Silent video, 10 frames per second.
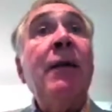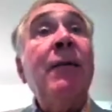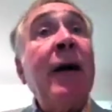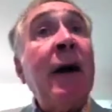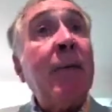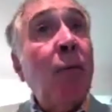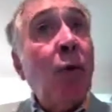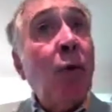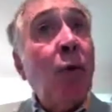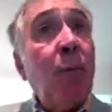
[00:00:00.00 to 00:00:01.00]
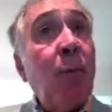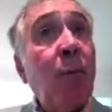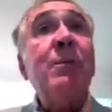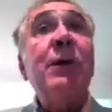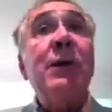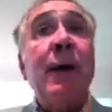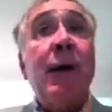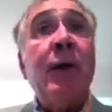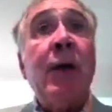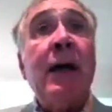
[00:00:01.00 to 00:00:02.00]
And in fact, more plasma is
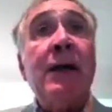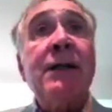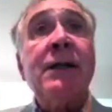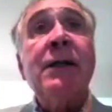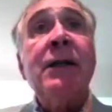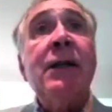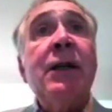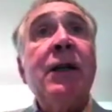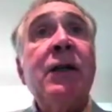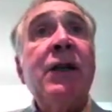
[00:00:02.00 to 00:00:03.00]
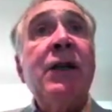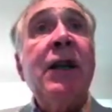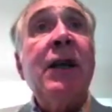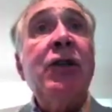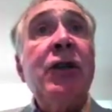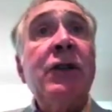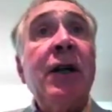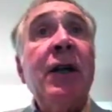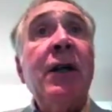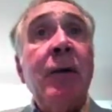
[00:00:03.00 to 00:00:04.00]
better than less. The CAG
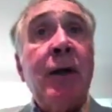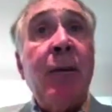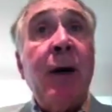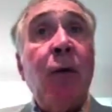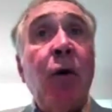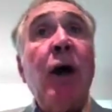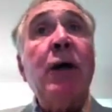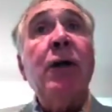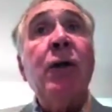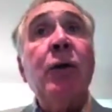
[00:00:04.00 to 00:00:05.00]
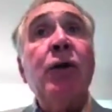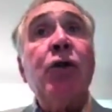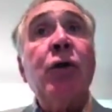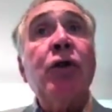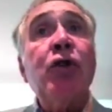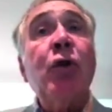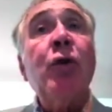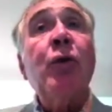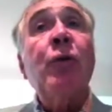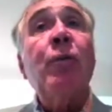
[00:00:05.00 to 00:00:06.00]
study done by Rock in the New England Journal
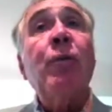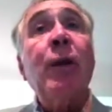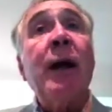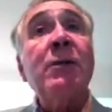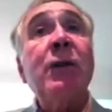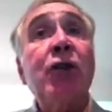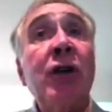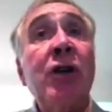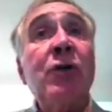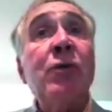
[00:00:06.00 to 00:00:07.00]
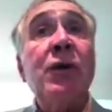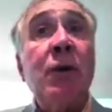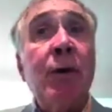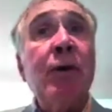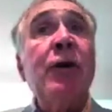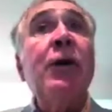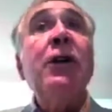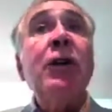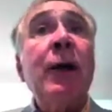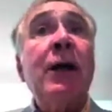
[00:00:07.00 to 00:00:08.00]
showed plasma exchange was
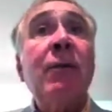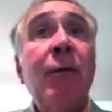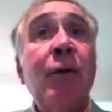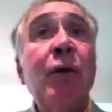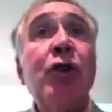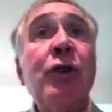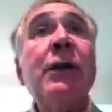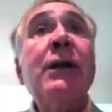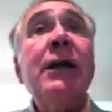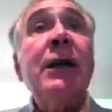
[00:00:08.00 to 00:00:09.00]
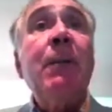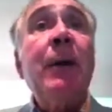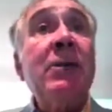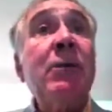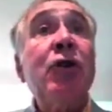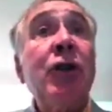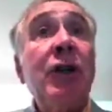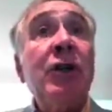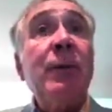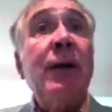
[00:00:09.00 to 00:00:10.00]
superior to plasma infusion. The
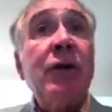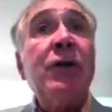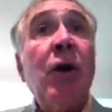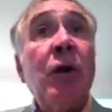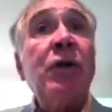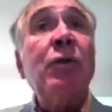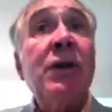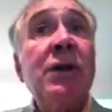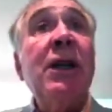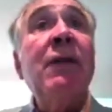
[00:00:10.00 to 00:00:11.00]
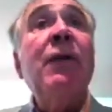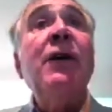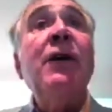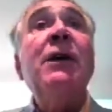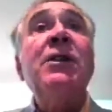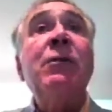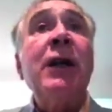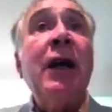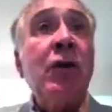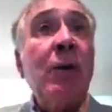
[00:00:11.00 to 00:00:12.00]
plasma exchange patients also received
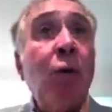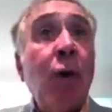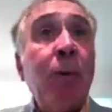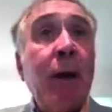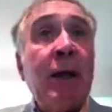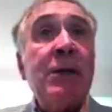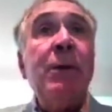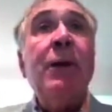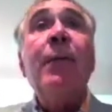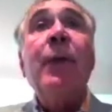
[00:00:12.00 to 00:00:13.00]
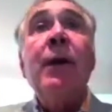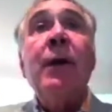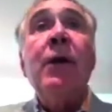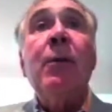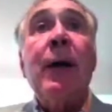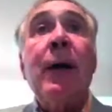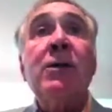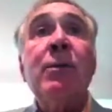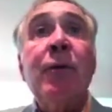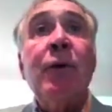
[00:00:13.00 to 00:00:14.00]
substantially more plasma than the
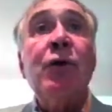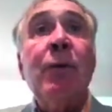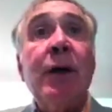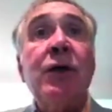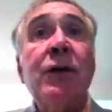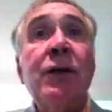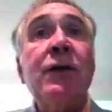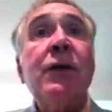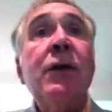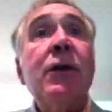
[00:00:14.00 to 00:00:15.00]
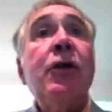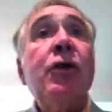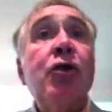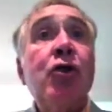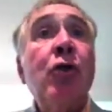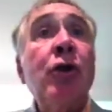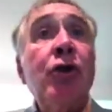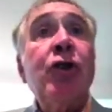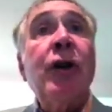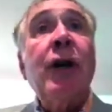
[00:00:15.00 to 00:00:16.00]
plasma infusion patients.
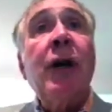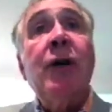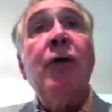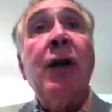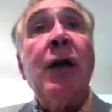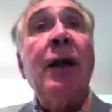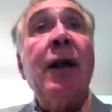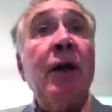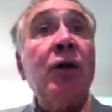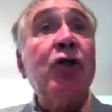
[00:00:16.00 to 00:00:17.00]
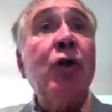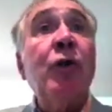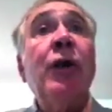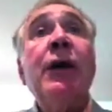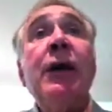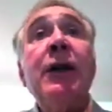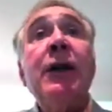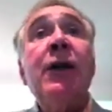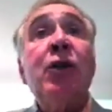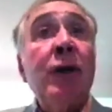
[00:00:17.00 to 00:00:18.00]
George Nguyen et al. Showed
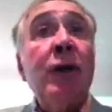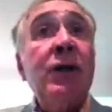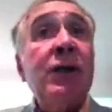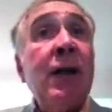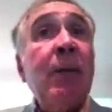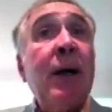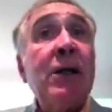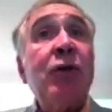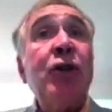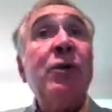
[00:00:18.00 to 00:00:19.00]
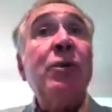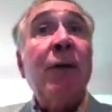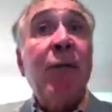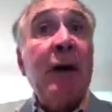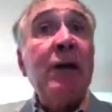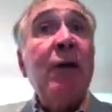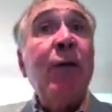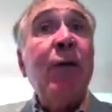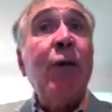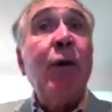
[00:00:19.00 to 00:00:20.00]
that twice daily plasma exchange was
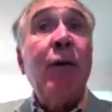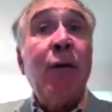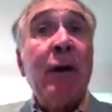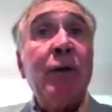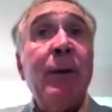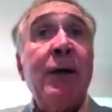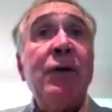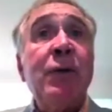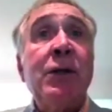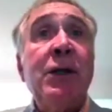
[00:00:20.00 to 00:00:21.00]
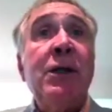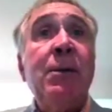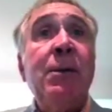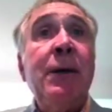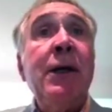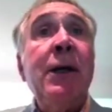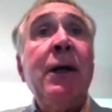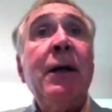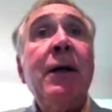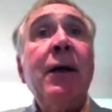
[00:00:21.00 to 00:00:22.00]
effective for refractory patients with
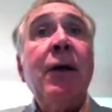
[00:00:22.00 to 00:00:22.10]
TTP.